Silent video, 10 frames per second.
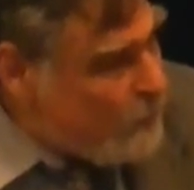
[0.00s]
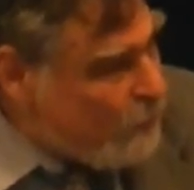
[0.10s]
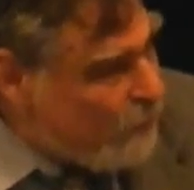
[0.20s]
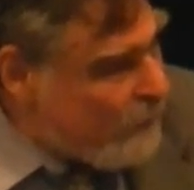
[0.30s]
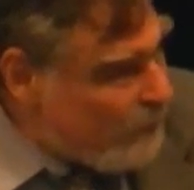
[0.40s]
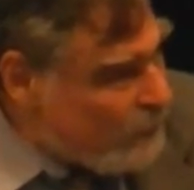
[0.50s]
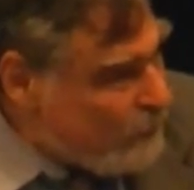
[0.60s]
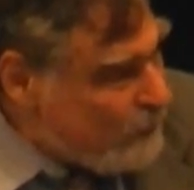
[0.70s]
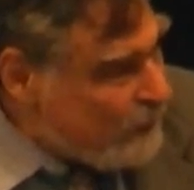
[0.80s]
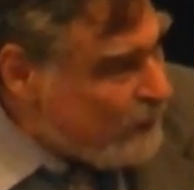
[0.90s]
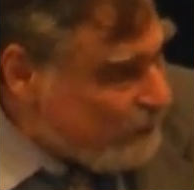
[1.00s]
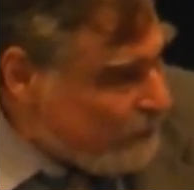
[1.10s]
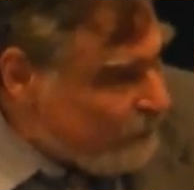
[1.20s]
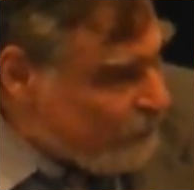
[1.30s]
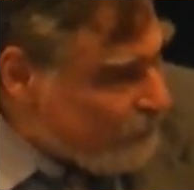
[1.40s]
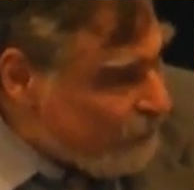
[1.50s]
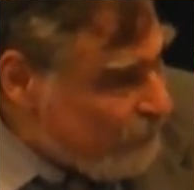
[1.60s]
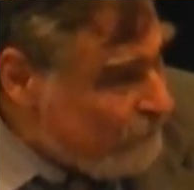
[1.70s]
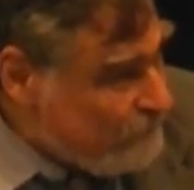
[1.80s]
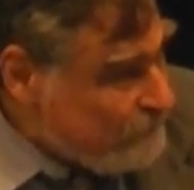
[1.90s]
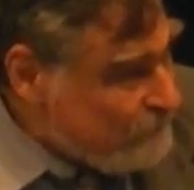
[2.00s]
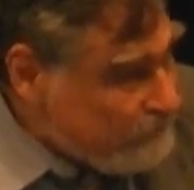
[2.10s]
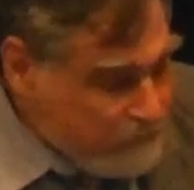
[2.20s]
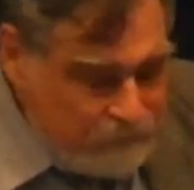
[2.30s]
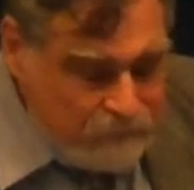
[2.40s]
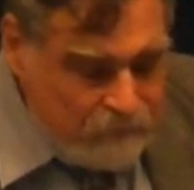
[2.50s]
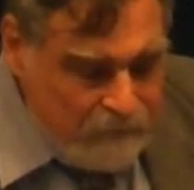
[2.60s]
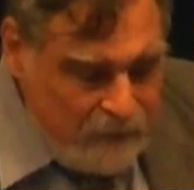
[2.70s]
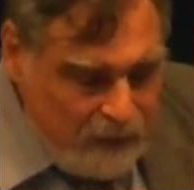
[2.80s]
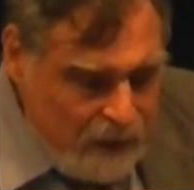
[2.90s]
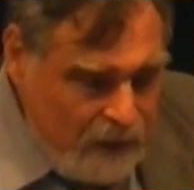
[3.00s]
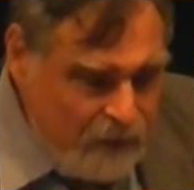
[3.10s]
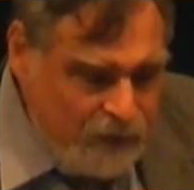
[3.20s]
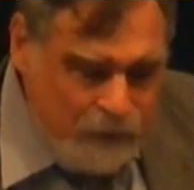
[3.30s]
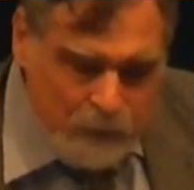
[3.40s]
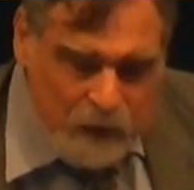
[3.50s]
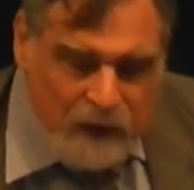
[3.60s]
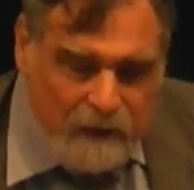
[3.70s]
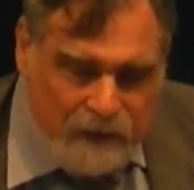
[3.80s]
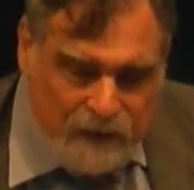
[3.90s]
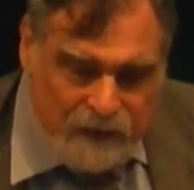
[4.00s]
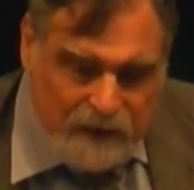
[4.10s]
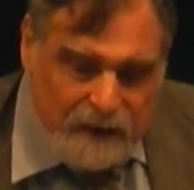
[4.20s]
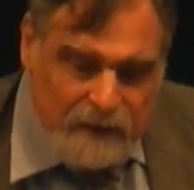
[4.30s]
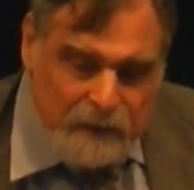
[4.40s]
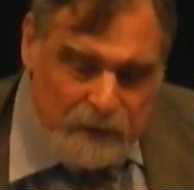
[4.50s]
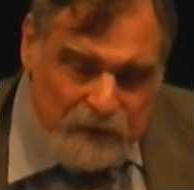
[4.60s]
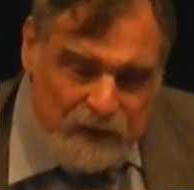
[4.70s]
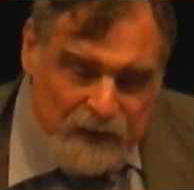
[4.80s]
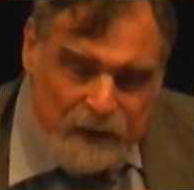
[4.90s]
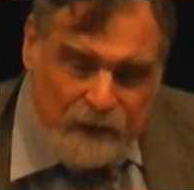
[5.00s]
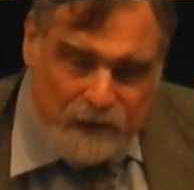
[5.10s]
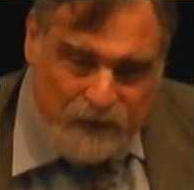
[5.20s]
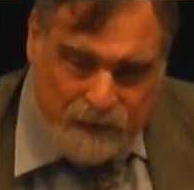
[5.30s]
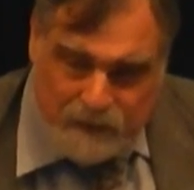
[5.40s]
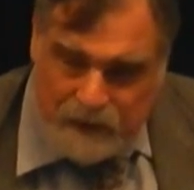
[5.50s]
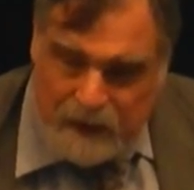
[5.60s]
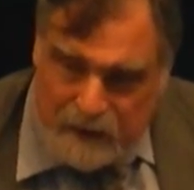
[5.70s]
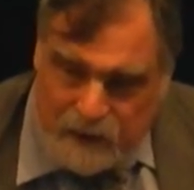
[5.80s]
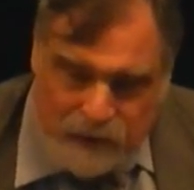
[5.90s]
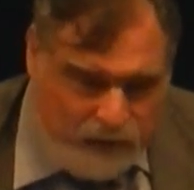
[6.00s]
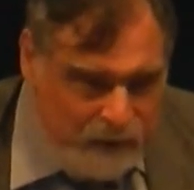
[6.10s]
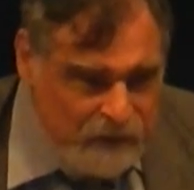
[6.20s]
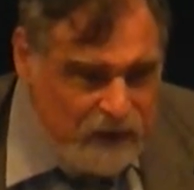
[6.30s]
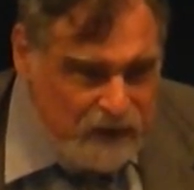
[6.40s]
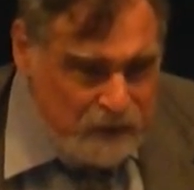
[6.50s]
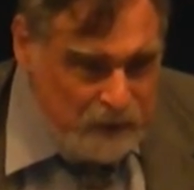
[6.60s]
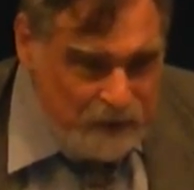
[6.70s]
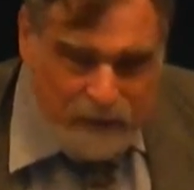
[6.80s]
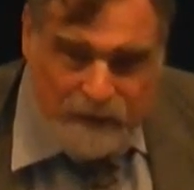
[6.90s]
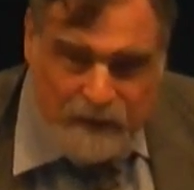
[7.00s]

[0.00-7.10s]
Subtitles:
move by the Roman Catholic Church. In Cyril Lucaris's case, it was the incursion of Jesuits